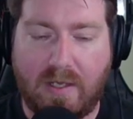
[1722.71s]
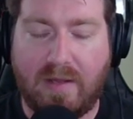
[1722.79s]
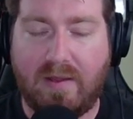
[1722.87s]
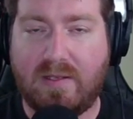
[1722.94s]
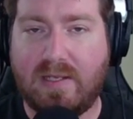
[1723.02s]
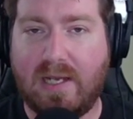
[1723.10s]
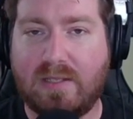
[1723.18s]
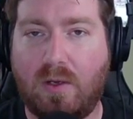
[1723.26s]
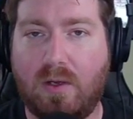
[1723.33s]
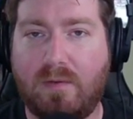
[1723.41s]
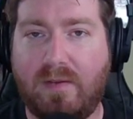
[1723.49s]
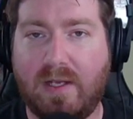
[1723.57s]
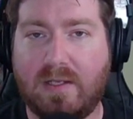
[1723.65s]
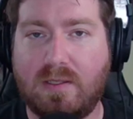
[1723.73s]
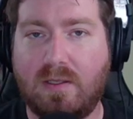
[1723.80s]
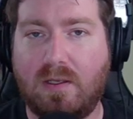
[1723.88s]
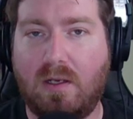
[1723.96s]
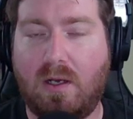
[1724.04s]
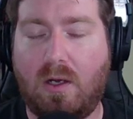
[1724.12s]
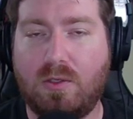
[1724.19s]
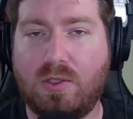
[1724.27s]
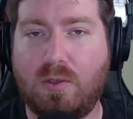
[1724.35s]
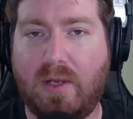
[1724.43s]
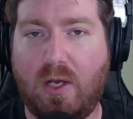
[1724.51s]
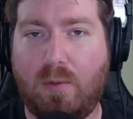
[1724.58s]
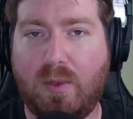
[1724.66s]
These next artifacts also
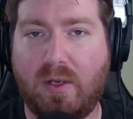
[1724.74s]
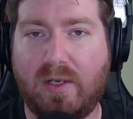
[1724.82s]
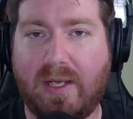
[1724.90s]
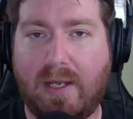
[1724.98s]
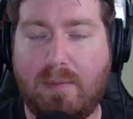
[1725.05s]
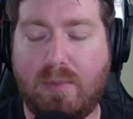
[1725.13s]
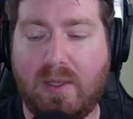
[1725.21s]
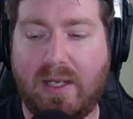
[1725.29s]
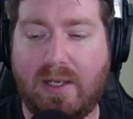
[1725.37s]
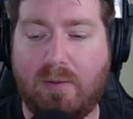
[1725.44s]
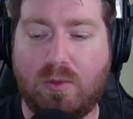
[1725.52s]
help our game plan.